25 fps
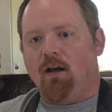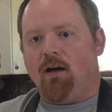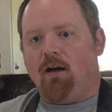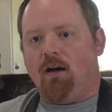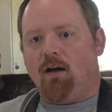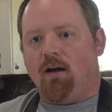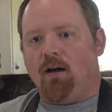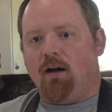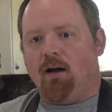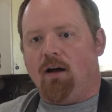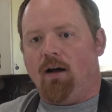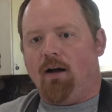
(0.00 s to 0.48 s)

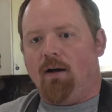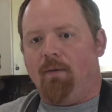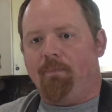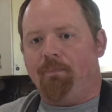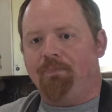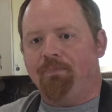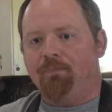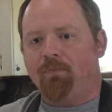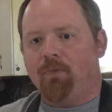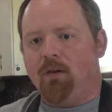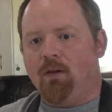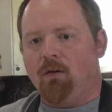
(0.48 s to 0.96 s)
Uh,
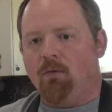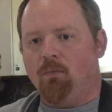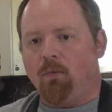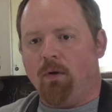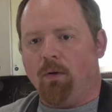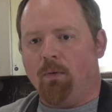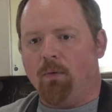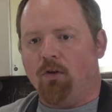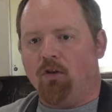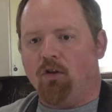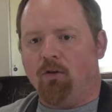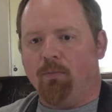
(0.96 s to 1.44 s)

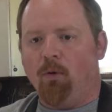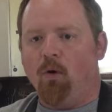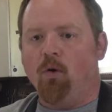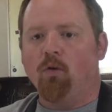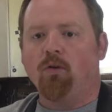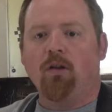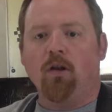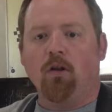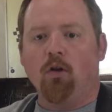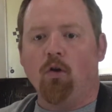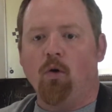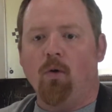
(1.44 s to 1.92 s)
we were
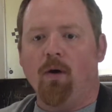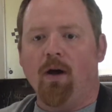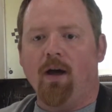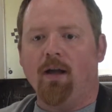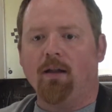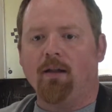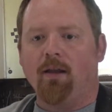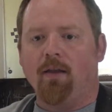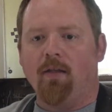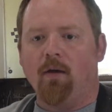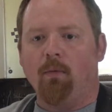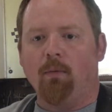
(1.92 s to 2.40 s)
supposed to do
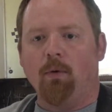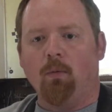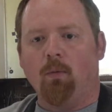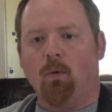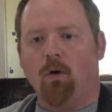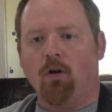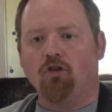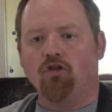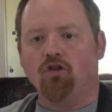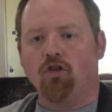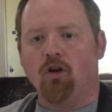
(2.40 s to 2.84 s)
it and then we weren't